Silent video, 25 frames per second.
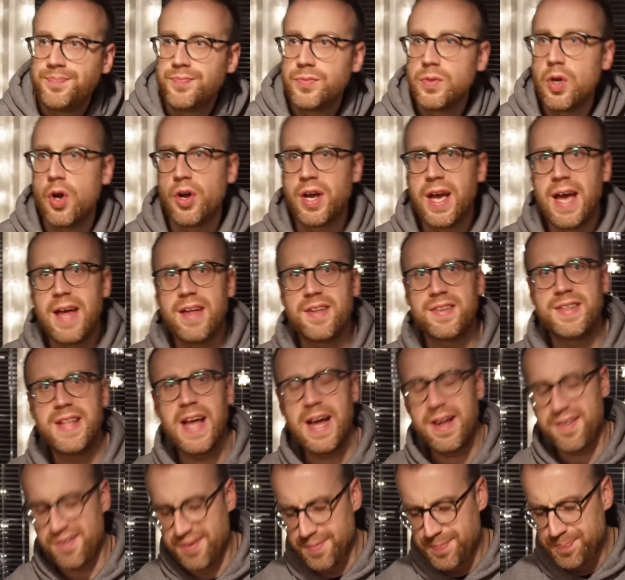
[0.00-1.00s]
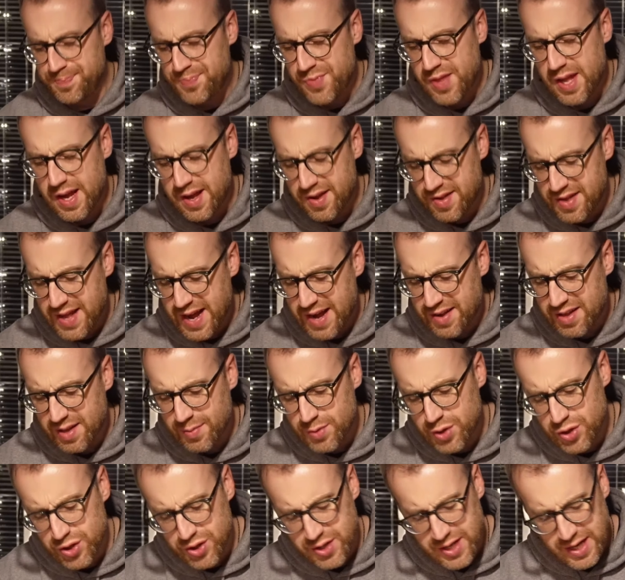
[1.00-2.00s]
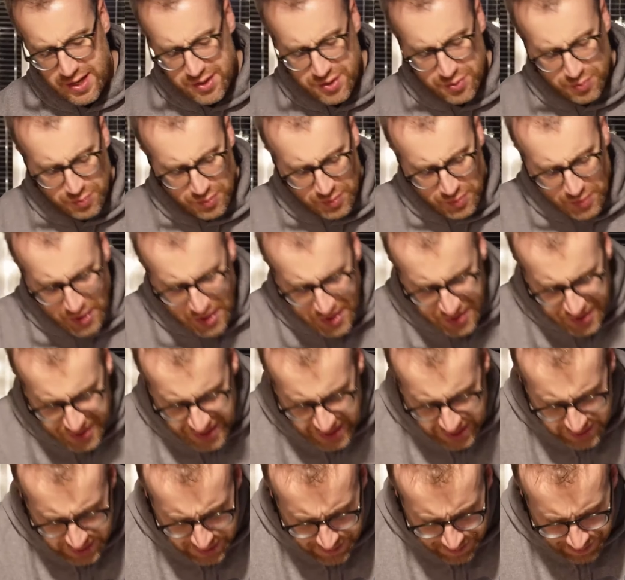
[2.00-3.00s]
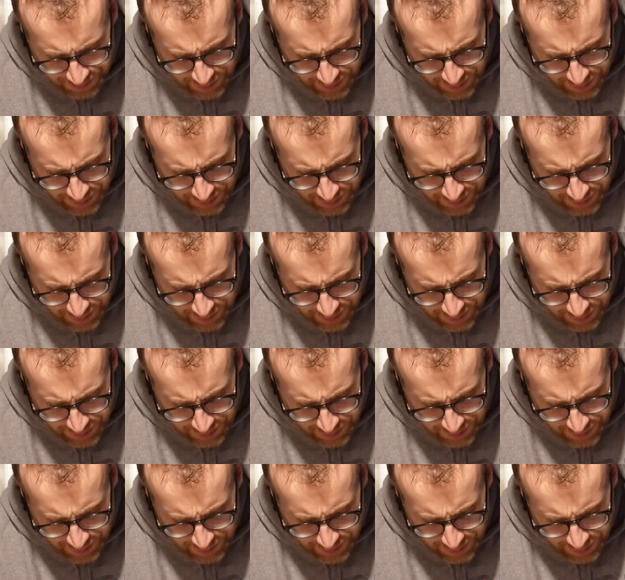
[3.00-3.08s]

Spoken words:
Okay, that's nice. It's nice. Let me just taste what it says.